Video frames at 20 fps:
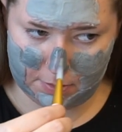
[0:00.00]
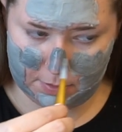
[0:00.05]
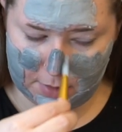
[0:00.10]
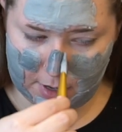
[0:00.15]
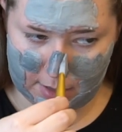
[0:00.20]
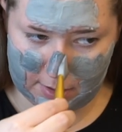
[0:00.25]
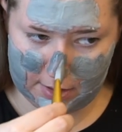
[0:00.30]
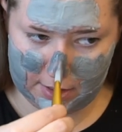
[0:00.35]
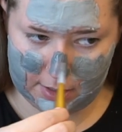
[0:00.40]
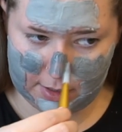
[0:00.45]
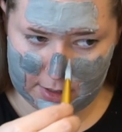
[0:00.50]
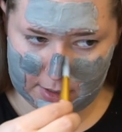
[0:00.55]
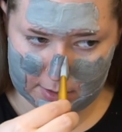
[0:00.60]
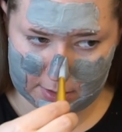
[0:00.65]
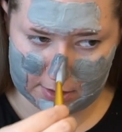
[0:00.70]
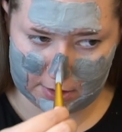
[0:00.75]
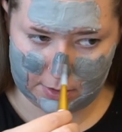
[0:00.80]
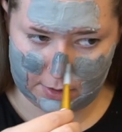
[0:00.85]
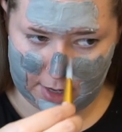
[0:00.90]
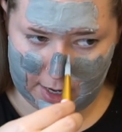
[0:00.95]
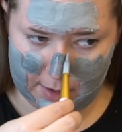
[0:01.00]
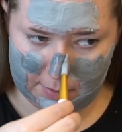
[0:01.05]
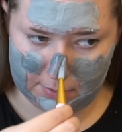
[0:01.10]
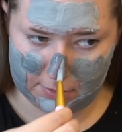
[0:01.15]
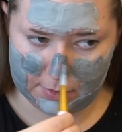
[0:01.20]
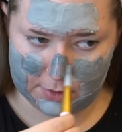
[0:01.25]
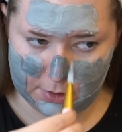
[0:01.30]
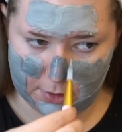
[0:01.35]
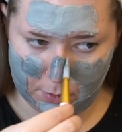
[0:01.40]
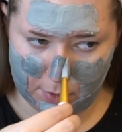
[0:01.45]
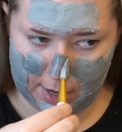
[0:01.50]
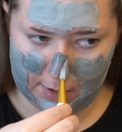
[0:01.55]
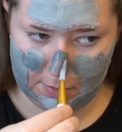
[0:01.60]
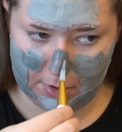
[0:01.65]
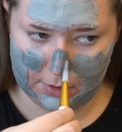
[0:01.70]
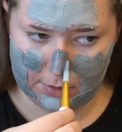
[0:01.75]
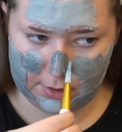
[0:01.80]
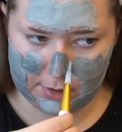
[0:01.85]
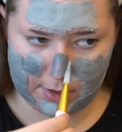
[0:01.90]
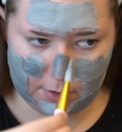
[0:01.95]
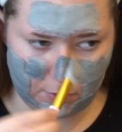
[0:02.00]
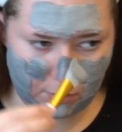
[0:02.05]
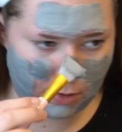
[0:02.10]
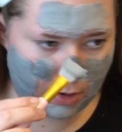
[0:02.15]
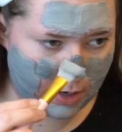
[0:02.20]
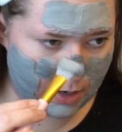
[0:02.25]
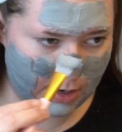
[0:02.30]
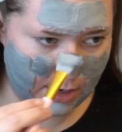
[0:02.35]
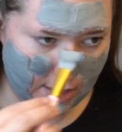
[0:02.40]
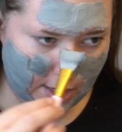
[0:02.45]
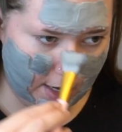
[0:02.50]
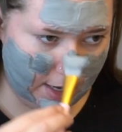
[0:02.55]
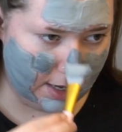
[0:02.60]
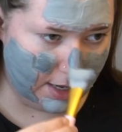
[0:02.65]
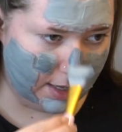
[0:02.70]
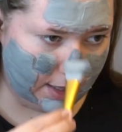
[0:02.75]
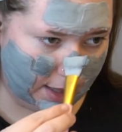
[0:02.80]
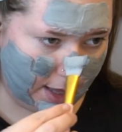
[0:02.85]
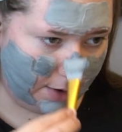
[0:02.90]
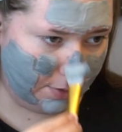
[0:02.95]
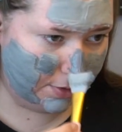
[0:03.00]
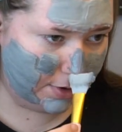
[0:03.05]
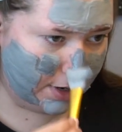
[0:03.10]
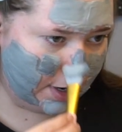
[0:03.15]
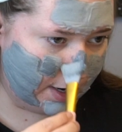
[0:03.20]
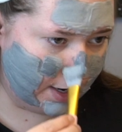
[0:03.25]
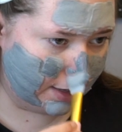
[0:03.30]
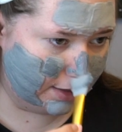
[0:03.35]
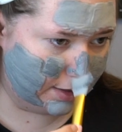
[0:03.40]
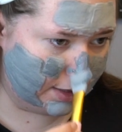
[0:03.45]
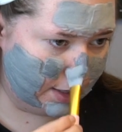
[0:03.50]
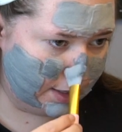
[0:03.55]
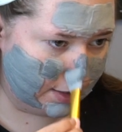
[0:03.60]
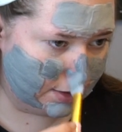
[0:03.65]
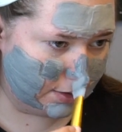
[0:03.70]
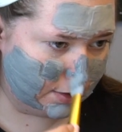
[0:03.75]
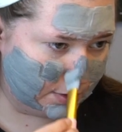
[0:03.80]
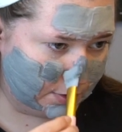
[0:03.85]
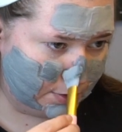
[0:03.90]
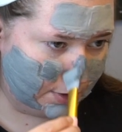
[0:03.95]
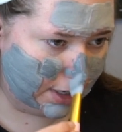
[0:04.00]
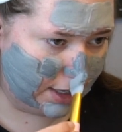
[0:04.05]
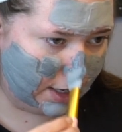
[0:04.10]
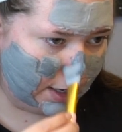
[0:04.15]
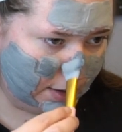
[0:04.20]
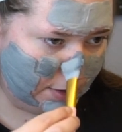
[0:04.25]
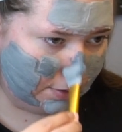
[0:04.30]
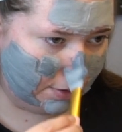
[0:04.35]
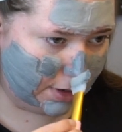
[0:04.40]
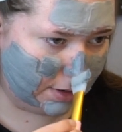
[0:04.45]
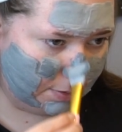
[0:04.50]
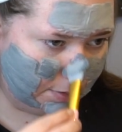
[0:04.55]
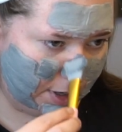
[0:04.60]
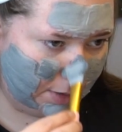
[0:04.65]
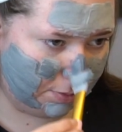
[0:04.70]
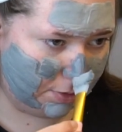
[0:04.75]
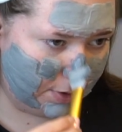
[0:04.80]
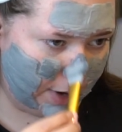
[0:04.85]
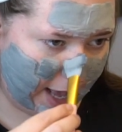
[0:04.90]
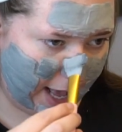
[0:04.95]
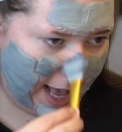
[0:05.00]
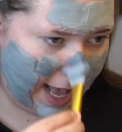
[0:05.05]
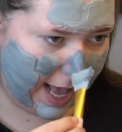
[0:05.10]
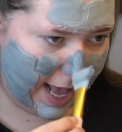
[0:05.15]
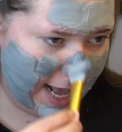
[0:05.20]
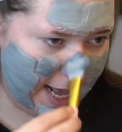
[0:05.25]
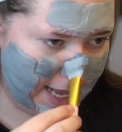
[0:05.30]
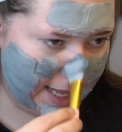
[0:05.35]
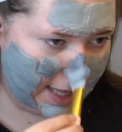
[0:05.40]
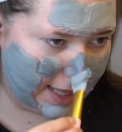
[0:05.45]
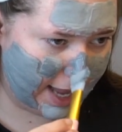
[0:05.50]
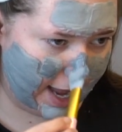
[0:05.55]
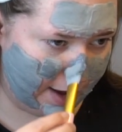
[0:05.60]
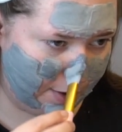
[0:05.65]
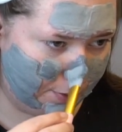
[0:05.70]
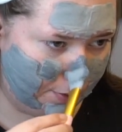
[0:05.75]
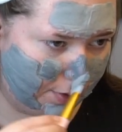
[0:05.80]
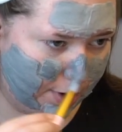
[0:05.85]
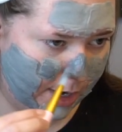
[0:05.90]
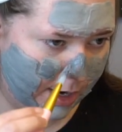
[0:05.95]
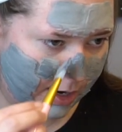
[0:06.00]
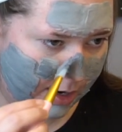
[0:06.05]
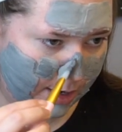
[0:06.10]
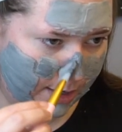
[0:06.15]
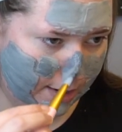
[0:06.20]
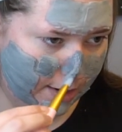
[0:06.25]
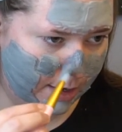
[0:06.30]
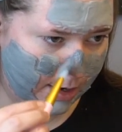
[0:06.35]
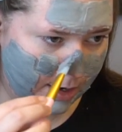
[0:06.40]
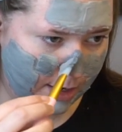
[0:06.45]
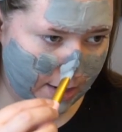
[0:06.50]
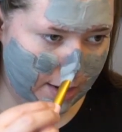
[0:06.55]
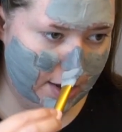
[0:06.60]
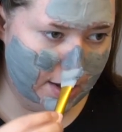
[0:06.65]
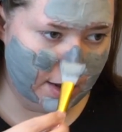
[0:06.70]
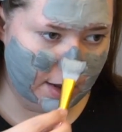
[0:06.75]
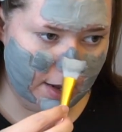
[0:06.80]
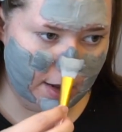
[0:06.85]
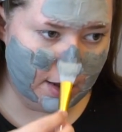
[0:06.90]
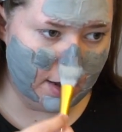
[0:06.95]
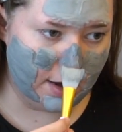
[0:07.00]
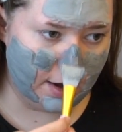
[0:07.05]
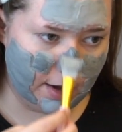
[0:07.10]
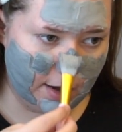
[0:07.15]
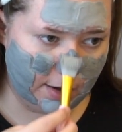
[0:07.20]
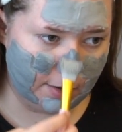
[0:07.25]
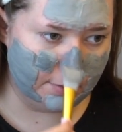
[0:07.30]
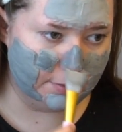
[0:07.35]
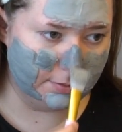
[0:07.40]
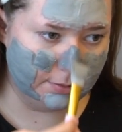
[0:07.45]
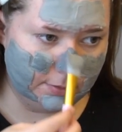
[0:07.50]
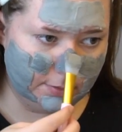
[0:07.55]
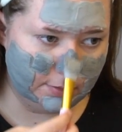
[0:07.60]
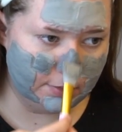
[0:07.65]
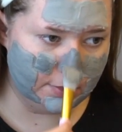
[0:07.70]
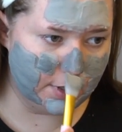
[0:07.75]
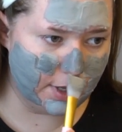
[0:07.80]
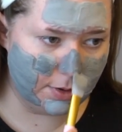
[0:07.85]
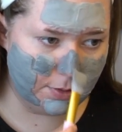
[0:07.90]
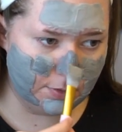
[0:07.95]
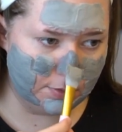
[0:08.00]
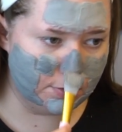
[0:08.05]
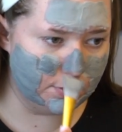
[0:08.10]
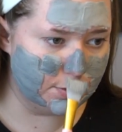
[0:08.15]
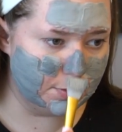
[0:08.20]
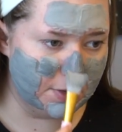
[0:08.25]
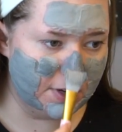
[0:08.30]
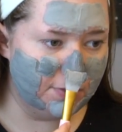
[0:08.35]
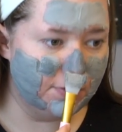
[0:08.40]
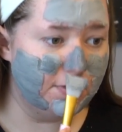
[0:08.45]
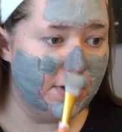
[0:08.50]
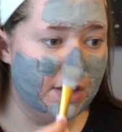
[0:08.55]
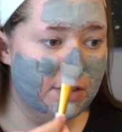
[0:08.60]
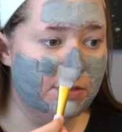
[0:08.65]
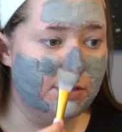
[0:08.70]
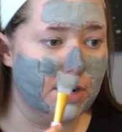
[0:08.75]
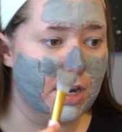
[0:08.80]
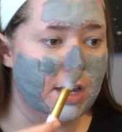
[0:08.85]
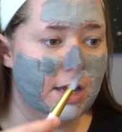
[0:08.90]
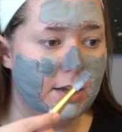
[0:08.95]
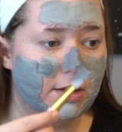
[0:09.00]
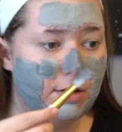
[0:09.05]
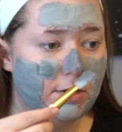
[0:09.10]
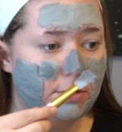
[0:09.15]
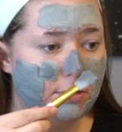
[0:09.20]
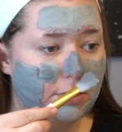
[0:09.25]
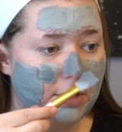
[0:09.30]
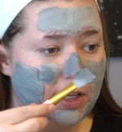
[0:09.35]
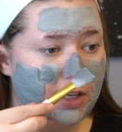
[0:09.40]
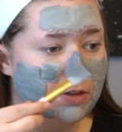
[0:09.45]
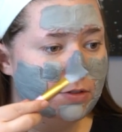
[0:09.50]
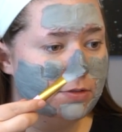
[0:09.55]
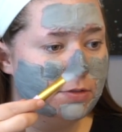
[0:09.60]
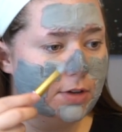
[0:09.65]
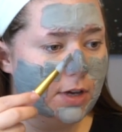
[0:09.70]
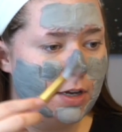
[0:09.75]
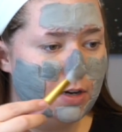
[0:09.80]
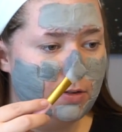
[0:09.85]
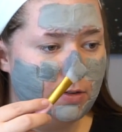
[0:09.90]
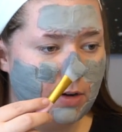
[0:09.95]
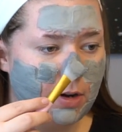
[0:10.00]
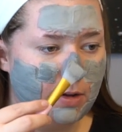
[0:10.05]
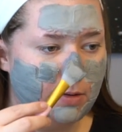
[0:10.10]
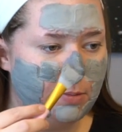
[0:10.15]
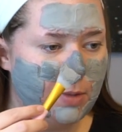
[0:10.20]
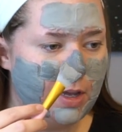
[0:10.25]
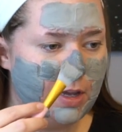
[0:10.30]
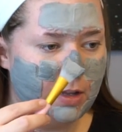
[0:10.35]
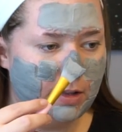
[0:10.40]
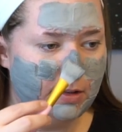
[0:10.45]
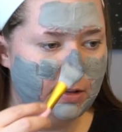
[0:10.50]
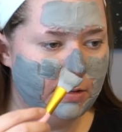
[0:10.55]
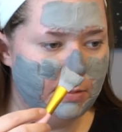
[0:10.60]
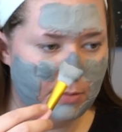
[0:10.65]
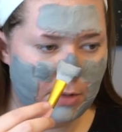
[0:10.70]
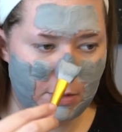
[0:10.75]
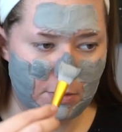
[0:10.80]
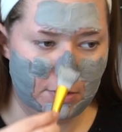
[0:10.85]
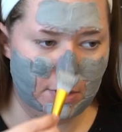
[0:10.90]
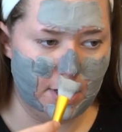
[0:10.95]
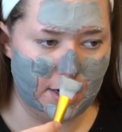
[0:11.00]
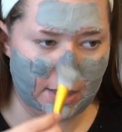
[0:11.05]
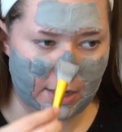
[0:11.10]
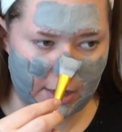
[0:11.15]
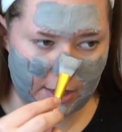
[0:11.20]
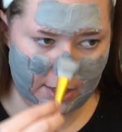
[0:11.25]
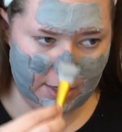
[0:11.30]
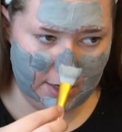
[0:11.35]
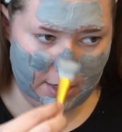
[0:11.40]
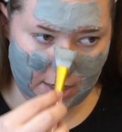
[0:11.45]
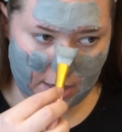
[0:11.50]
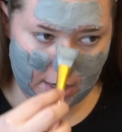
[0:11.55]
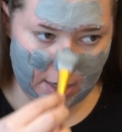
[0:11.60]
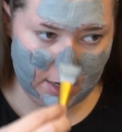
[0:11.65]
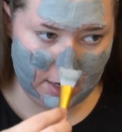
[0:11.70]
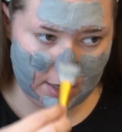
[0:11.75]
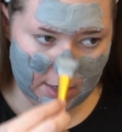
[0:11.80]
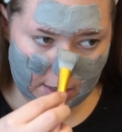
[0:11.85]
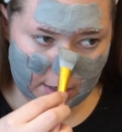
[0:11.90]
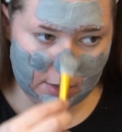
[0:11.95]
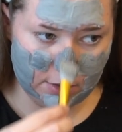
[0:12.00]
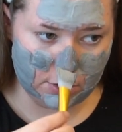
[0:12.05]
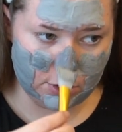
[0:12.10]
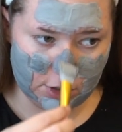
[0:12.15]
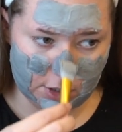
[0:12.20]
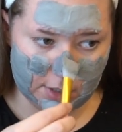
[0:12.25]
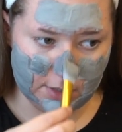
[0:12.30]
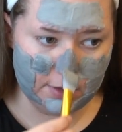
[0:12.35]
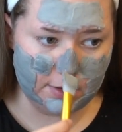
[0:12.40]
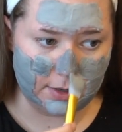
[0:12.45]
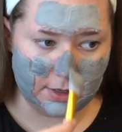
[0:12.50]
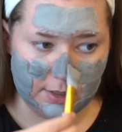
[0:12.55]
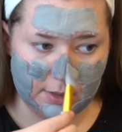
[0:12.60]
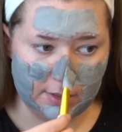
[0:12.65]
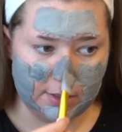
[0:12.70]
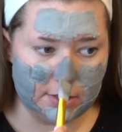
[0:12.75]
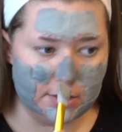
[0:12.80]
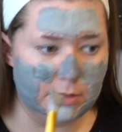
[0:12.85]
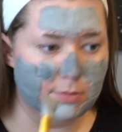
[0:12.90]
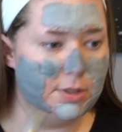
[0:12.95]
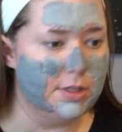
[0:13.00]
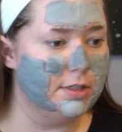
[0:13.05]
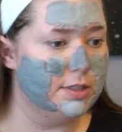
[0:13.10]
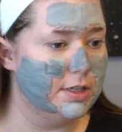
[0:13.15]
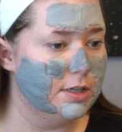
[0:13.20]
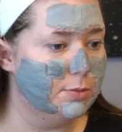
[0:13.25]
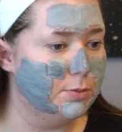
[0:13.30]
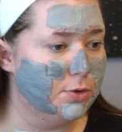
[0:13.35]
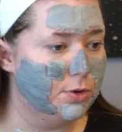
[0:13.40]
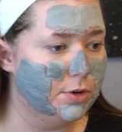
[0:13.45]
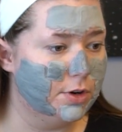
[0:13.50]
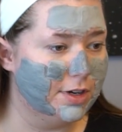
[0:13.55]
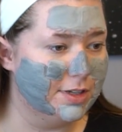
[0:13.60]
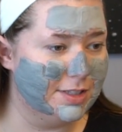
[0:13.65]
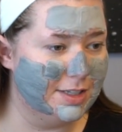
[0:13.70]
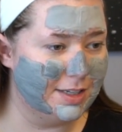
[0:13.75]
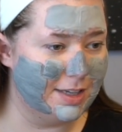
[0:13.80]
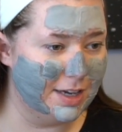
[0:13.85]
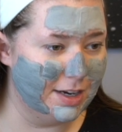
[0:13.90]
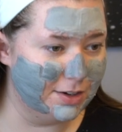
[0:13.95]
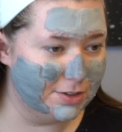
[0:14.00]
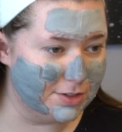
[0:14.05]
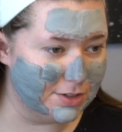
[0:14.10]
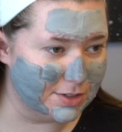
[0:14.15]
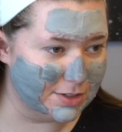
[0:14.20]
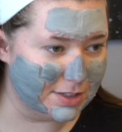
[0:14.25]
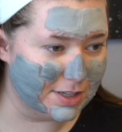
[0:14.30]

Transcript: I think that's their name. The rainbow-looking one. That one, I think, is so cute, and people hate that one. That one was my favorite in New Leaf. I don't know, man. People gotta chill and let some of these Animal Crossing characters